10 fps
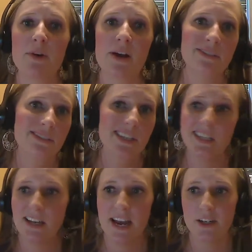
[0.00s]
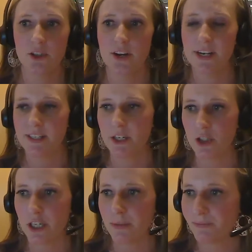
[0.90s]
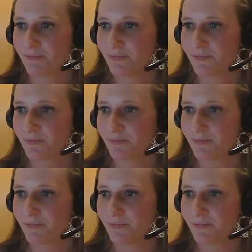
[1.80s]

around didn't catch their attention.